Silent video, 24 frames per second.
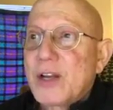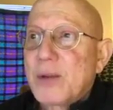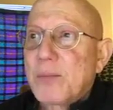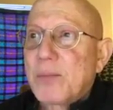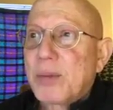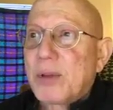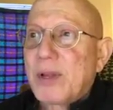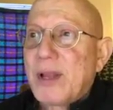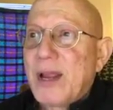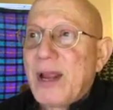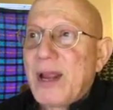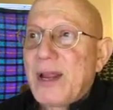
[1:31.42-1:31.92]

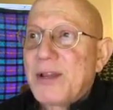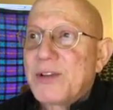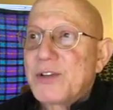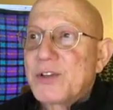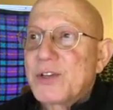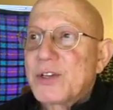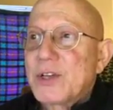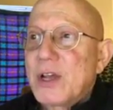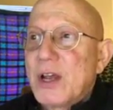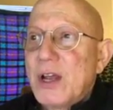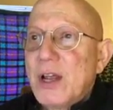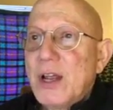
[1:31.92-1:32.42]

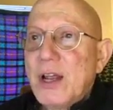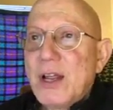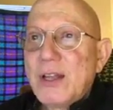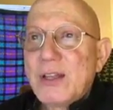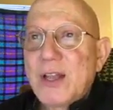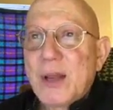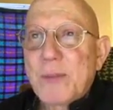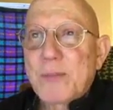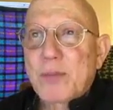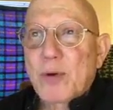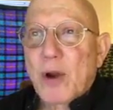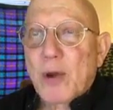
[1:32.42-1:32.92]
plants
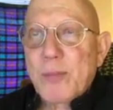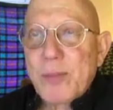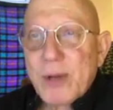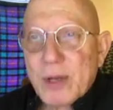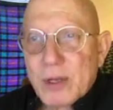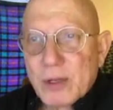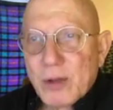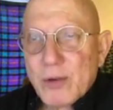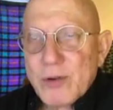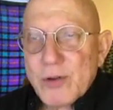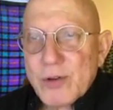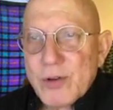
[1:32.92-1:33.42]
that brought me
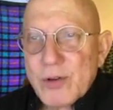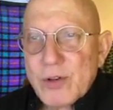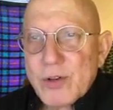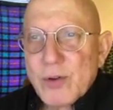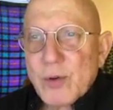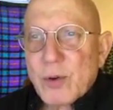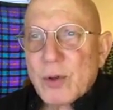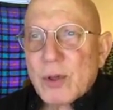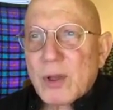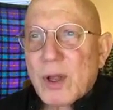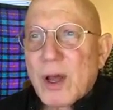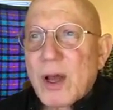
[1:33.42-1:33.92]
closer
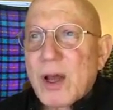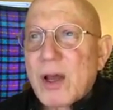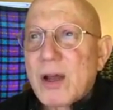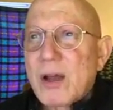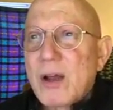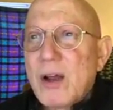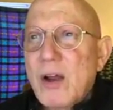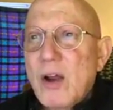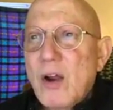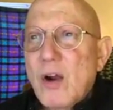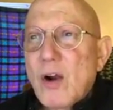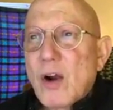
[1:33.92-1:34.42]
to Allah,
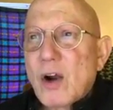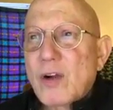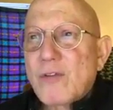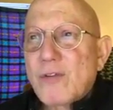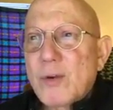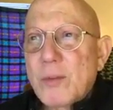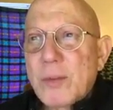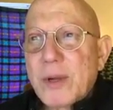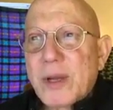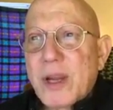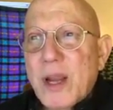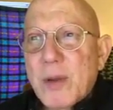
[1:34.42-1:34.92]
or
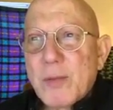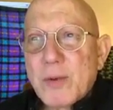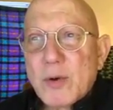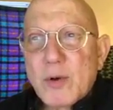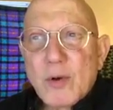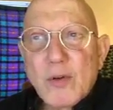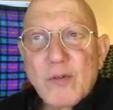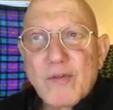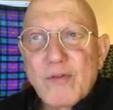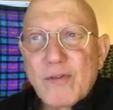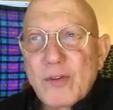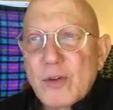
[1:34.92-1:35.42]
from a
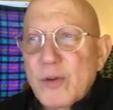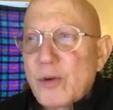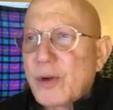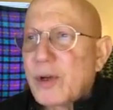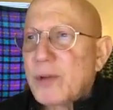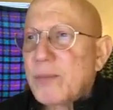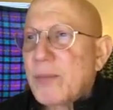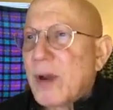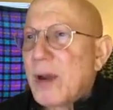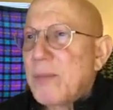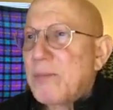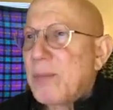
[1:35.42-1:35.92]
chemical fluke
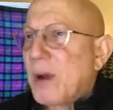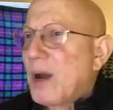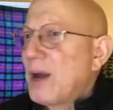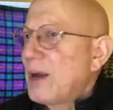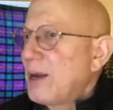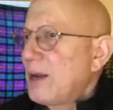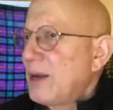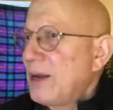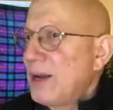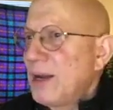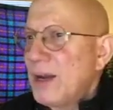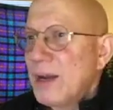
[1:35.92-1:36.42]
in my
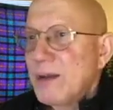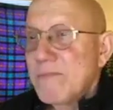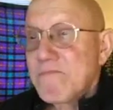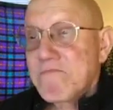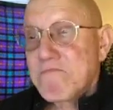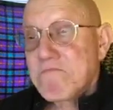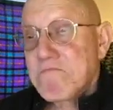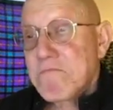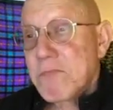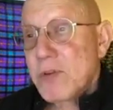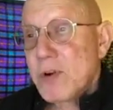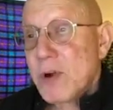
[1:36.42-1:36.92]
body.
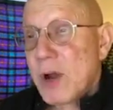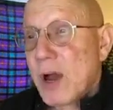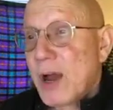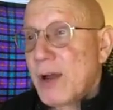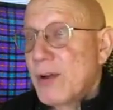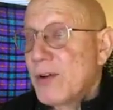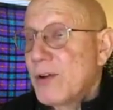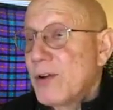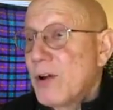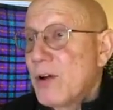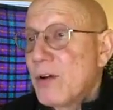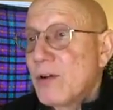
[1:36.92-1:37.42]
I
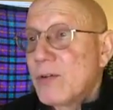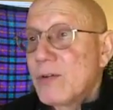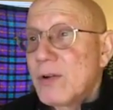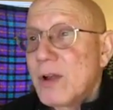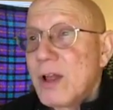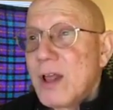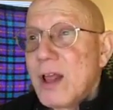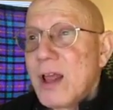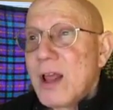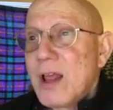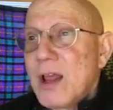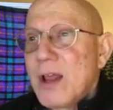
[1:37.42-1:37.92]
don't know.
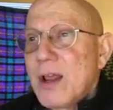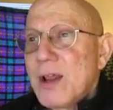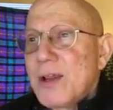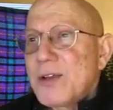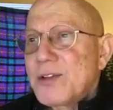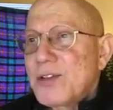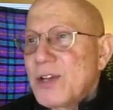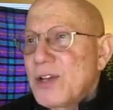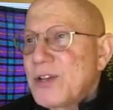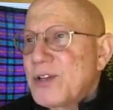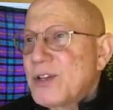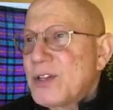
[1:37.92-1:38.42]

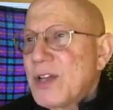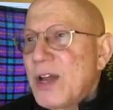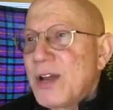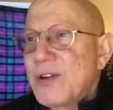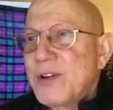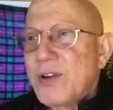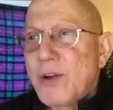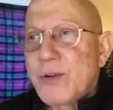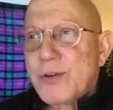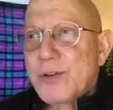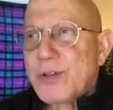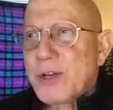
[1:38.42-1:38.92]
Since
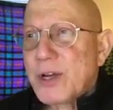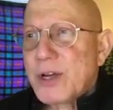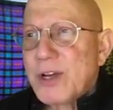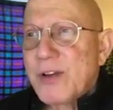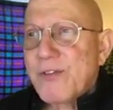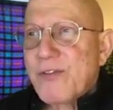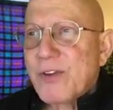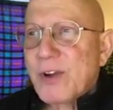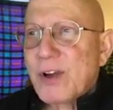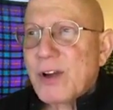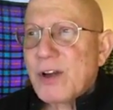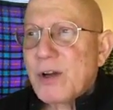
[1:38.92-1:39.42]
then, no
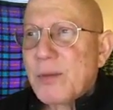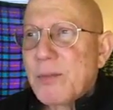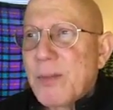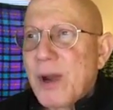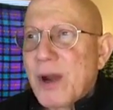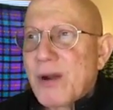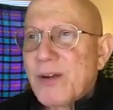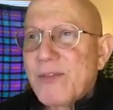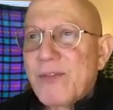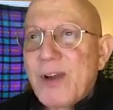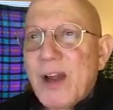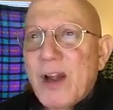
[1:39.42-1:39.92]
significant
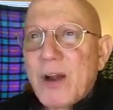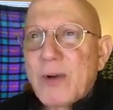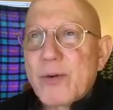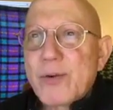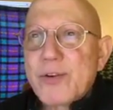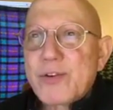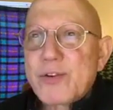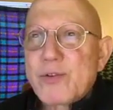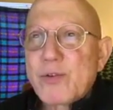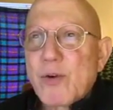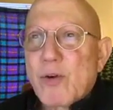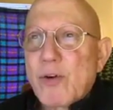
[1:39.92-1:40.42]
amount of hair
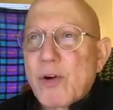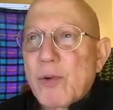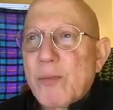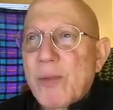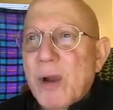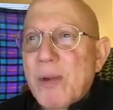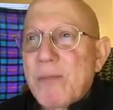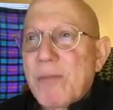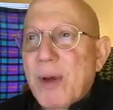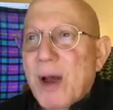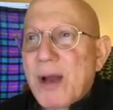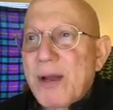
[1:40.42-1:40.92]
has grown on
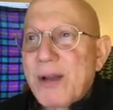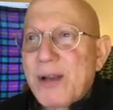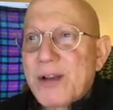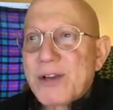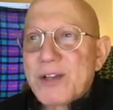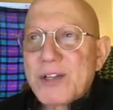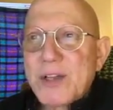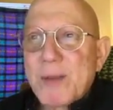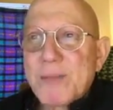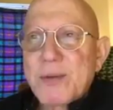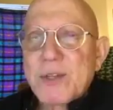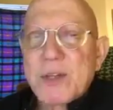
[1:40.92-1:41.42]
my body
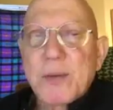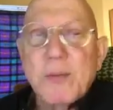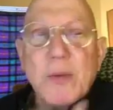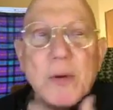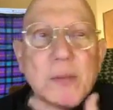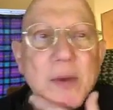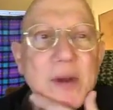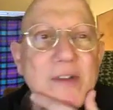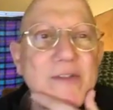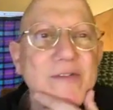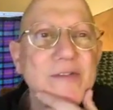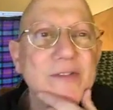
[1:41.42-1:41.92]
except some on
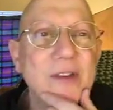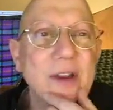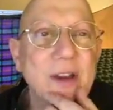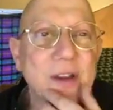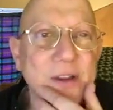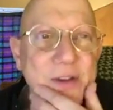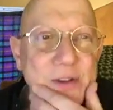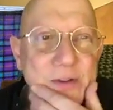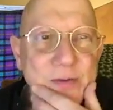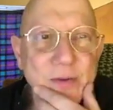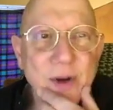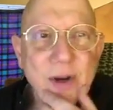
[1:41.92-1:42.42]
my
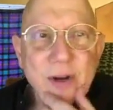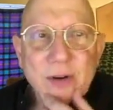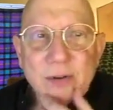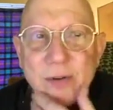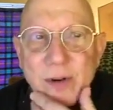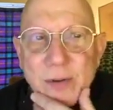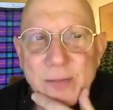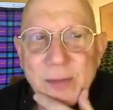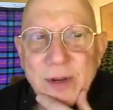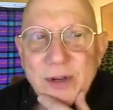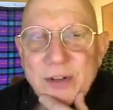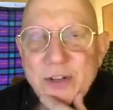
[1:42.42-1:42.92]
face, right
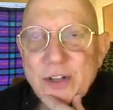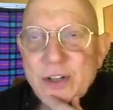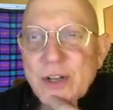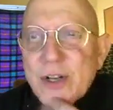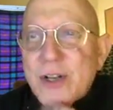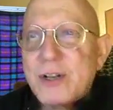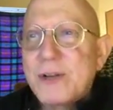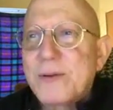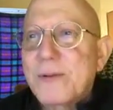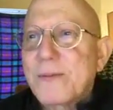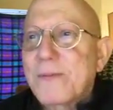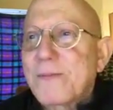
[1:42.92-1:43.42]
around my
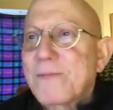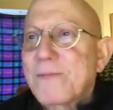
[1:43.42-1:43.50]
chin.